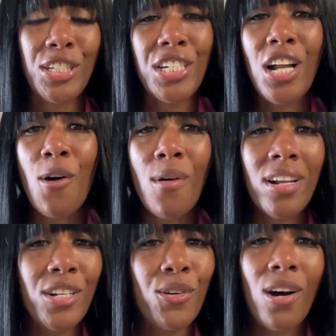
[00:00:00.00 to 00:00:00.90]
She don't want
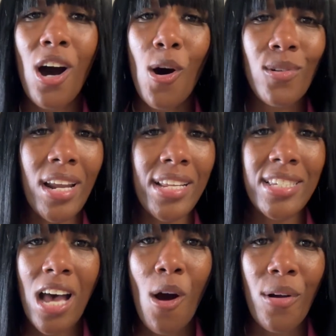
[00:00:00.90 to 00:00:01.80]
to do a whole lot of
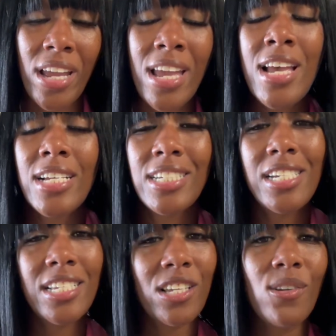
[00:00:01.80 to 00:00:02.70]
talking. She's
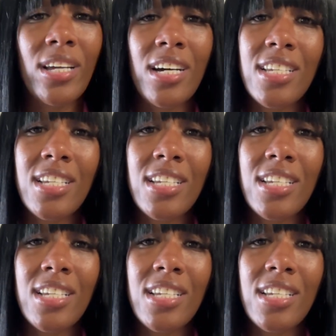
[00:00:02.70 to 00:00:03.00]
just gonna let her